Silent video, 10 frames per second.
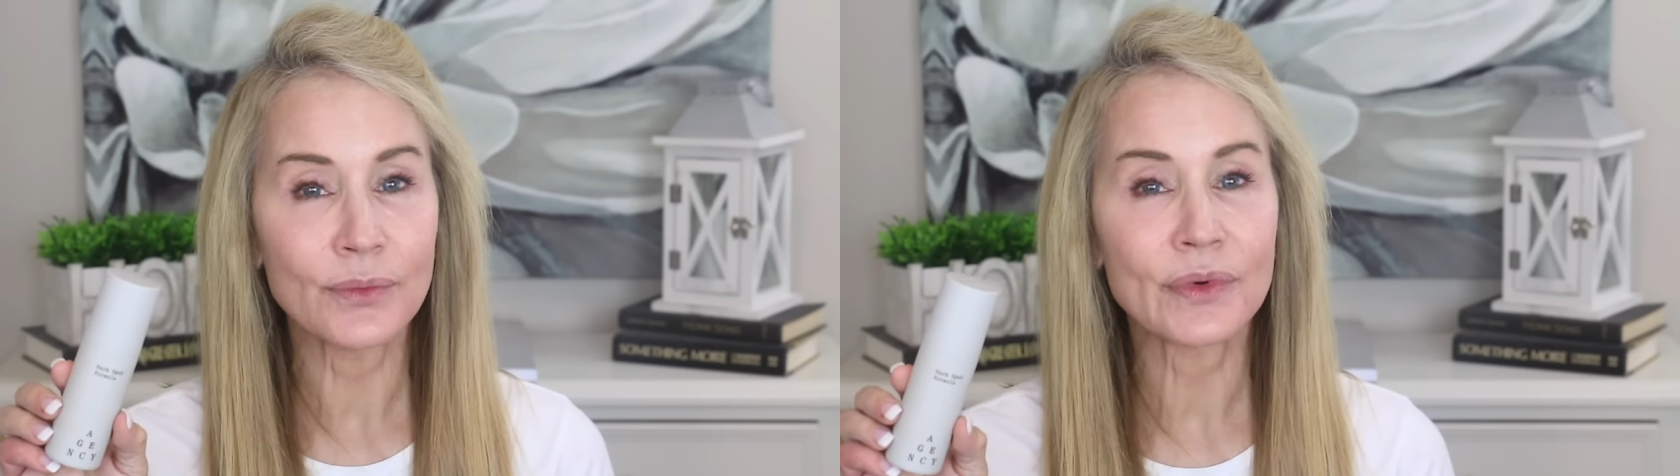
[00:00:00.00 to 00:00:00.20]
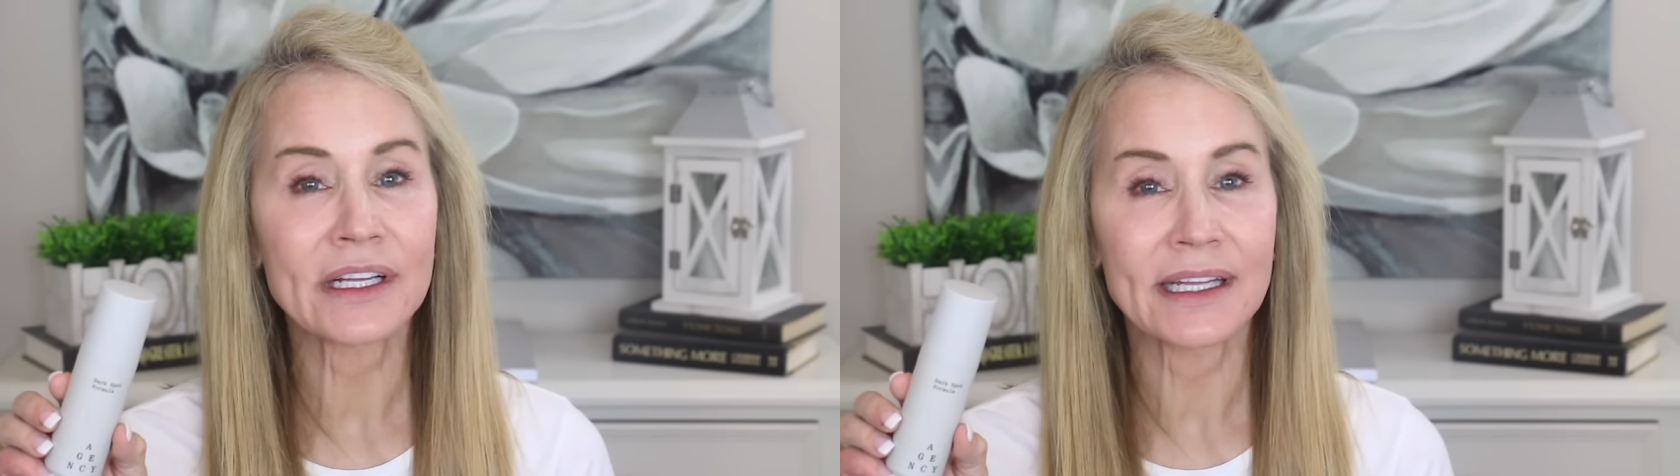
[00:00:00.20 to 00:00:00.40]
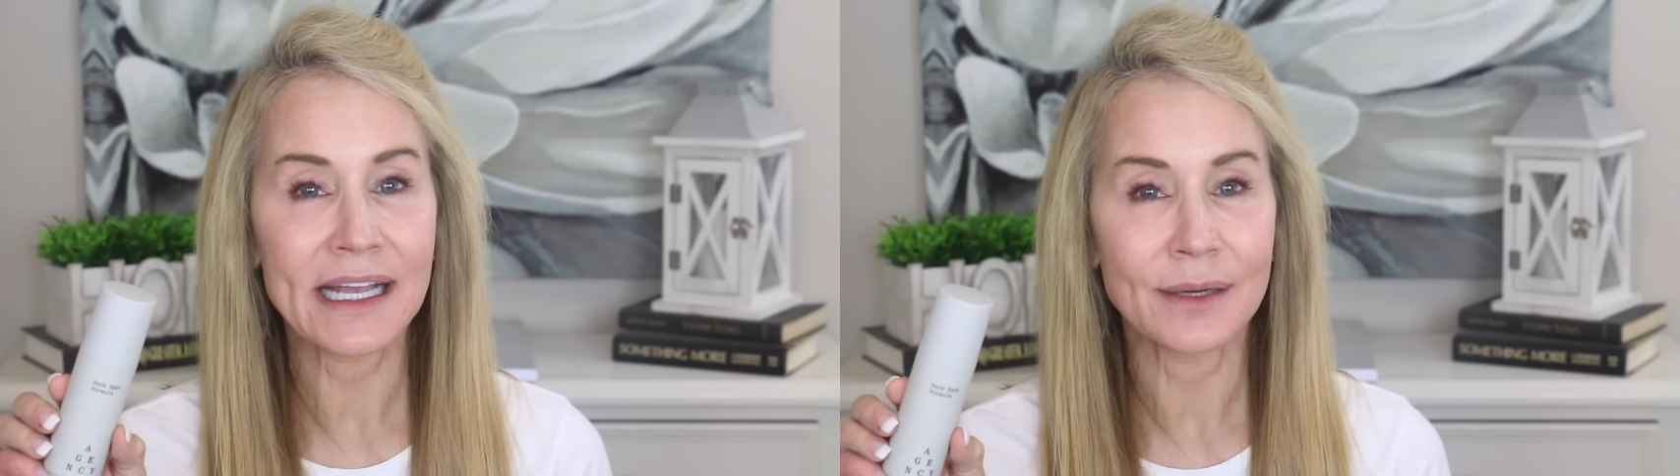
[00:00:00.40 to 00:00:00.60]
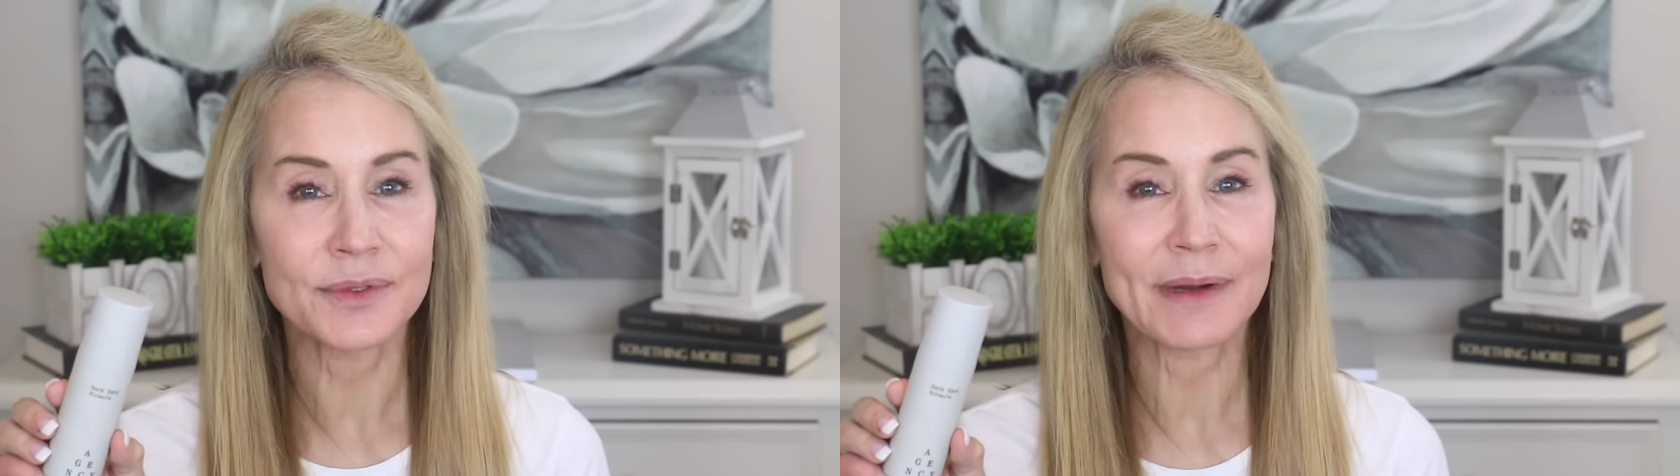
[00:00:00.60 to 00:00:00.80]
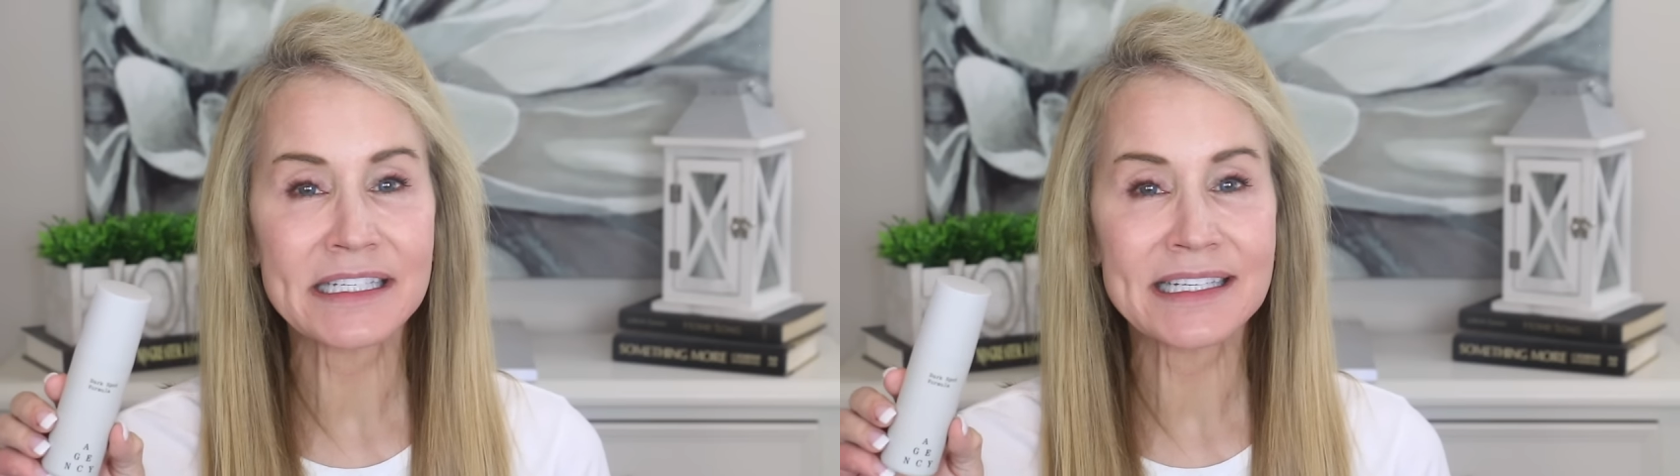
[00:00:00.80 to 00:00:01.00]
really
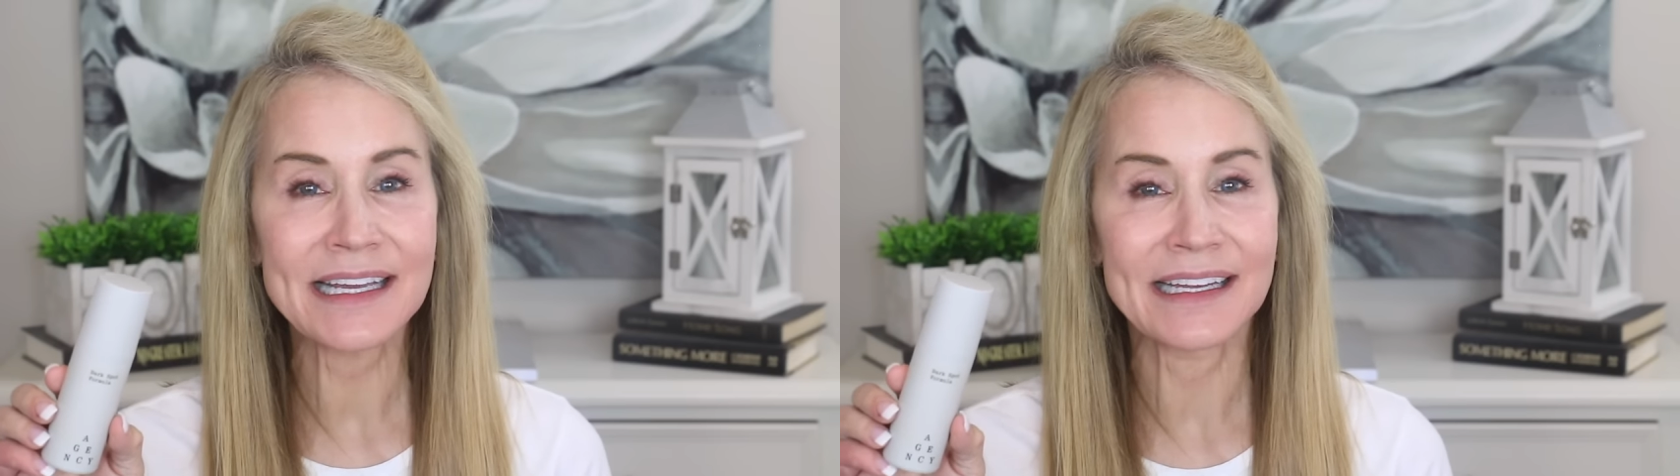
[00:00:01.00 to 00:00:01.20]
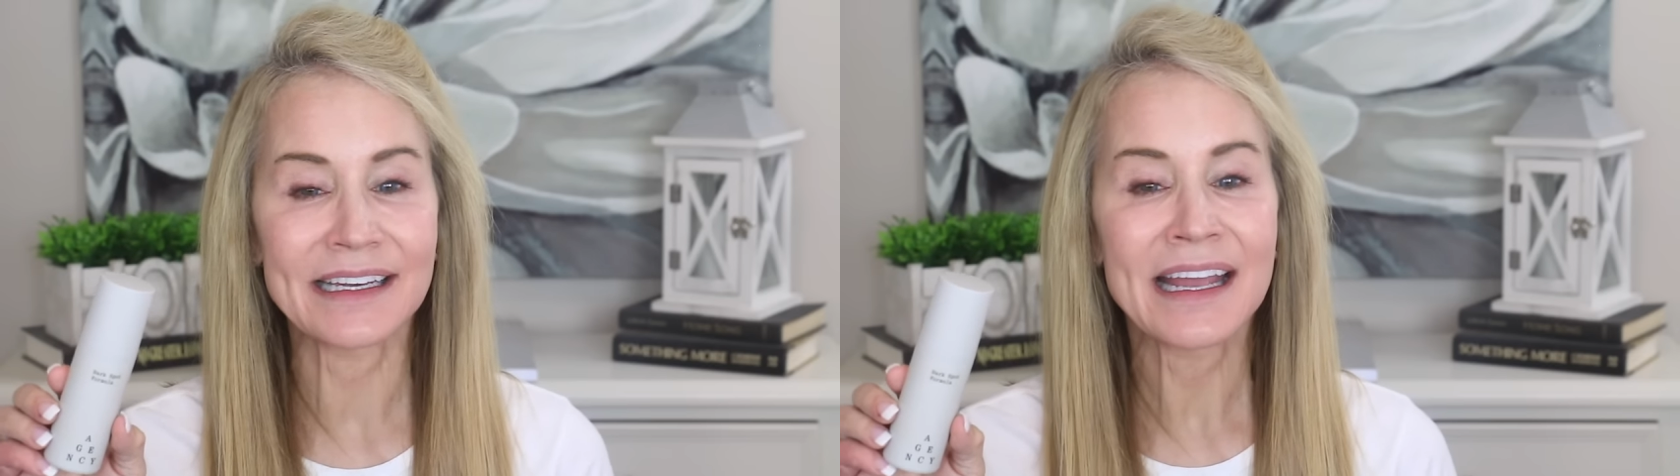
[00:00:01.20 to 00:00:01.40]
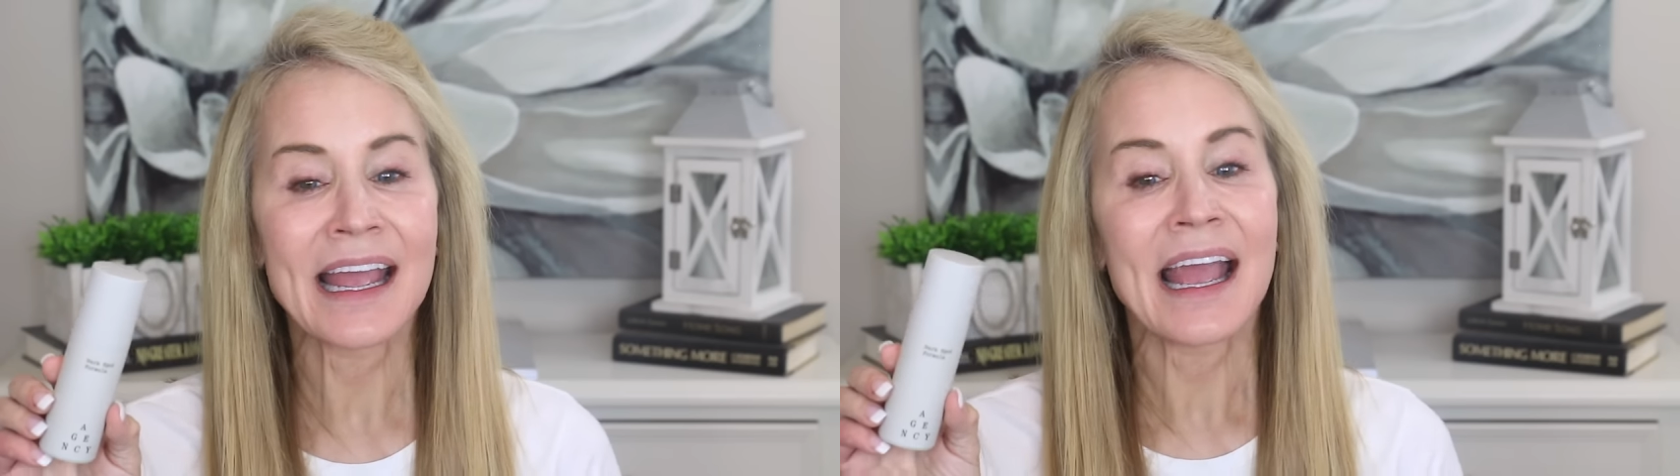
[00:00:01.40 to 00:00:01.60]
helped my skin.